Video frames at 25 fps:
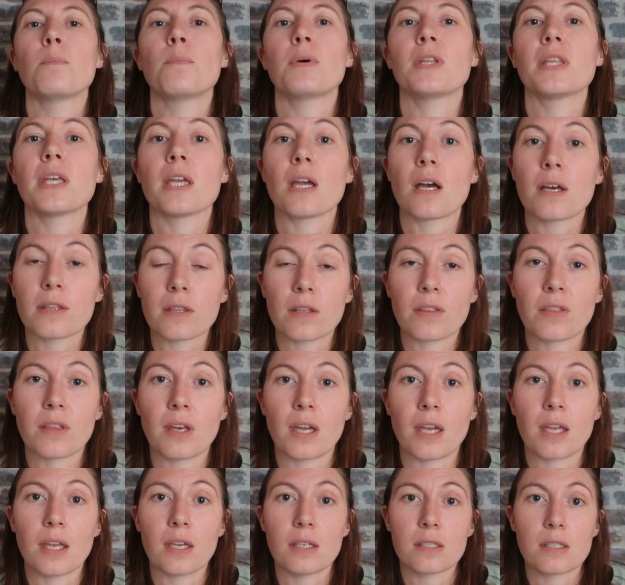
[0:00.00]
But the other
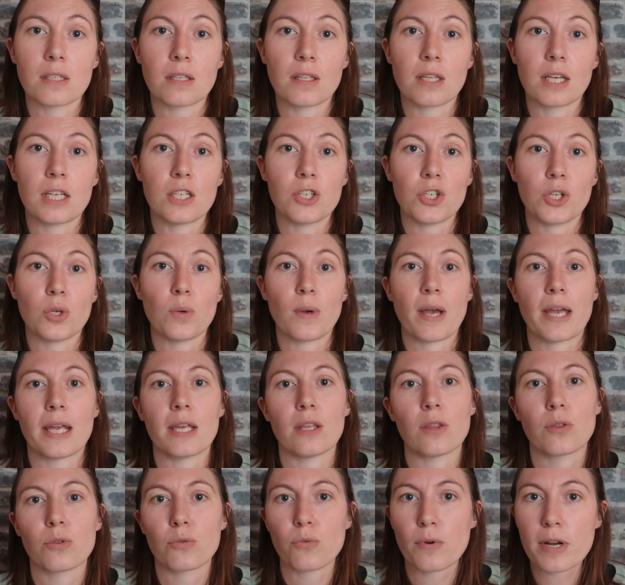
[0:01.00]
thing is that they do
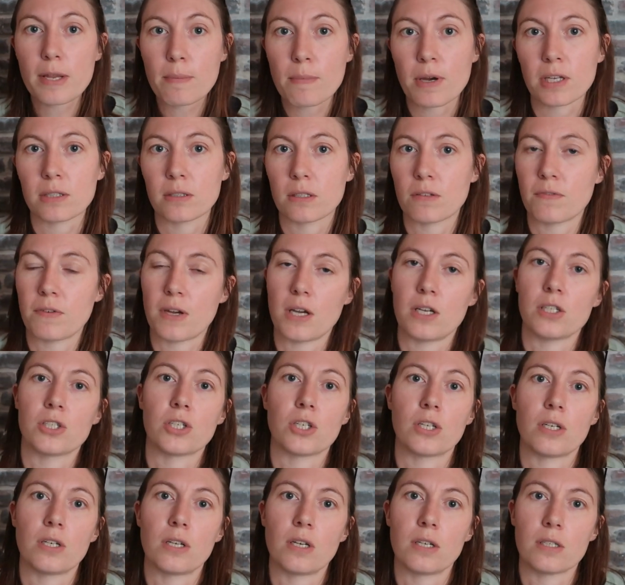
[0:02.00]
a 3-month
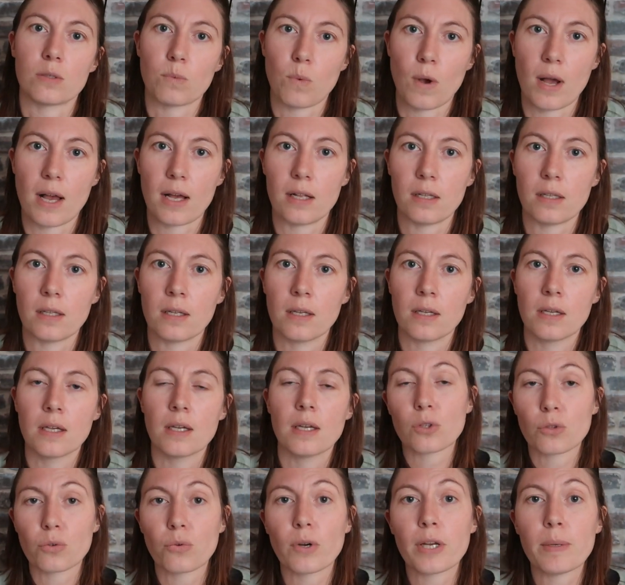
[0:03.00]
version as well.
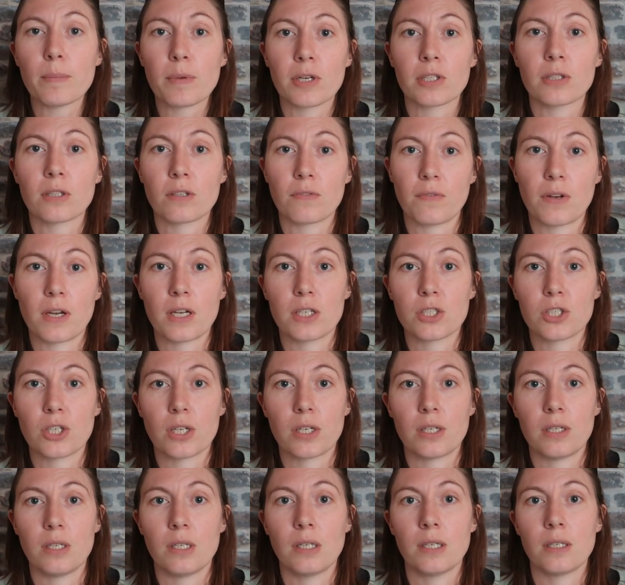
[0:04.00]
The 3-month
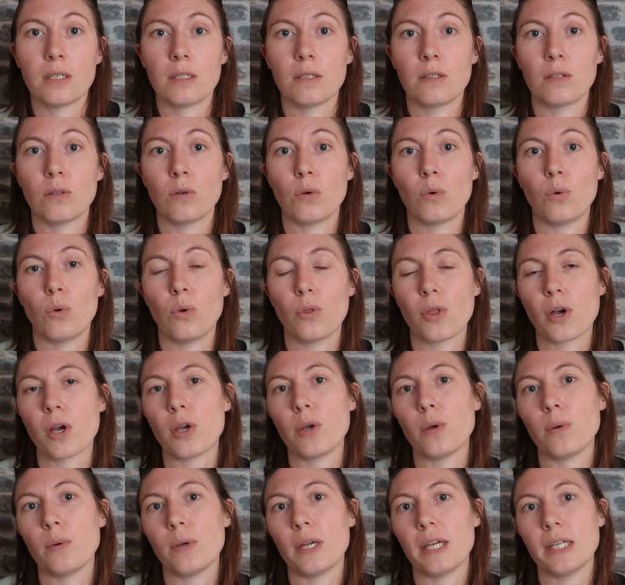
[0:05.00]
version,
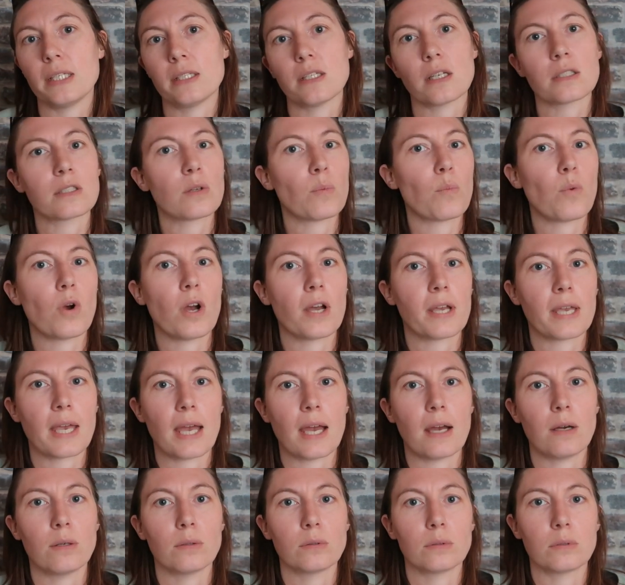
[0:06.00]
although it doesn't work
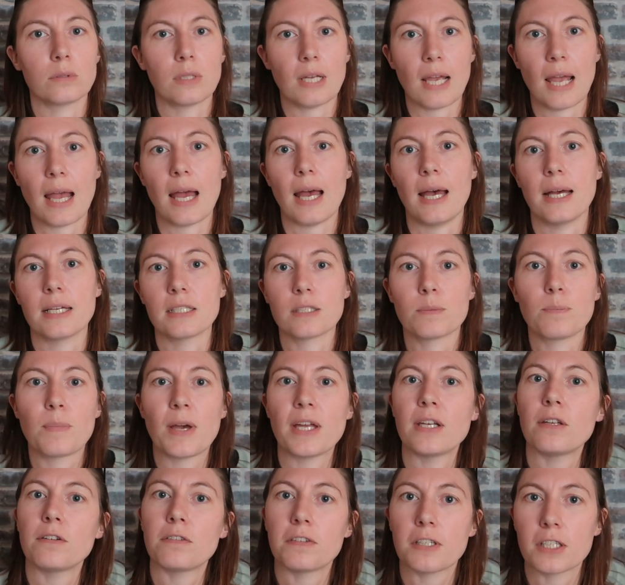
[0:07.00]
out as
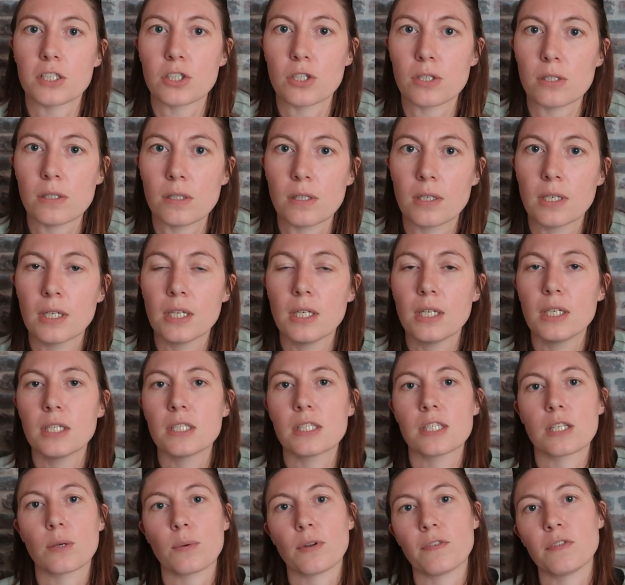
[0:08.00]
beneficial.
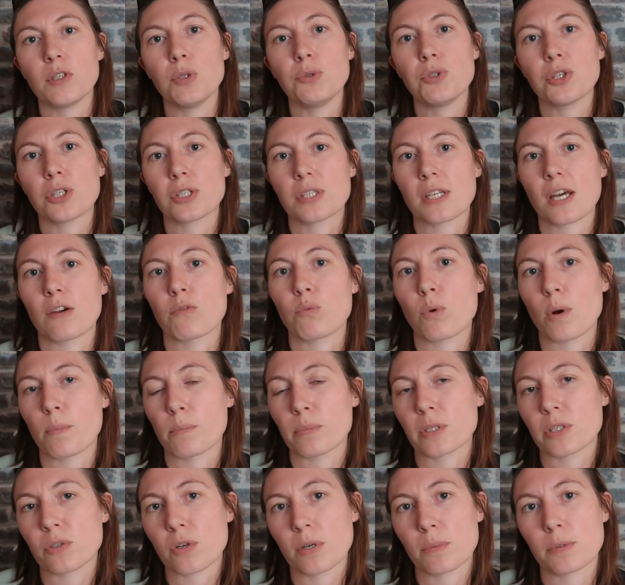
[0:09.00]
So if you just have
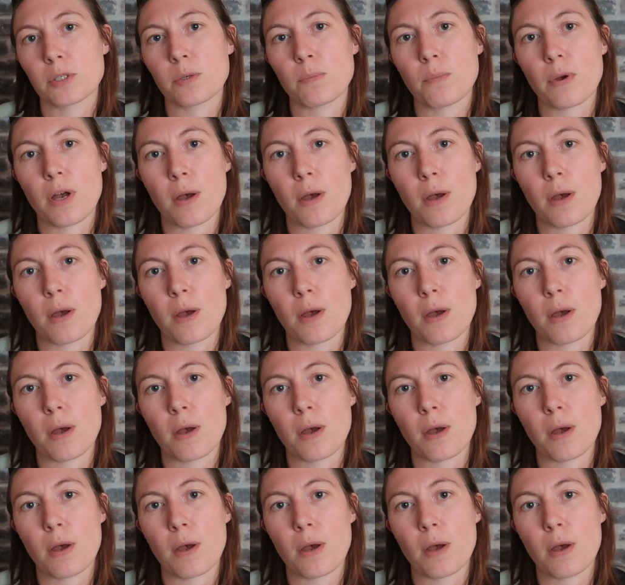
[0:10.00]
one prescription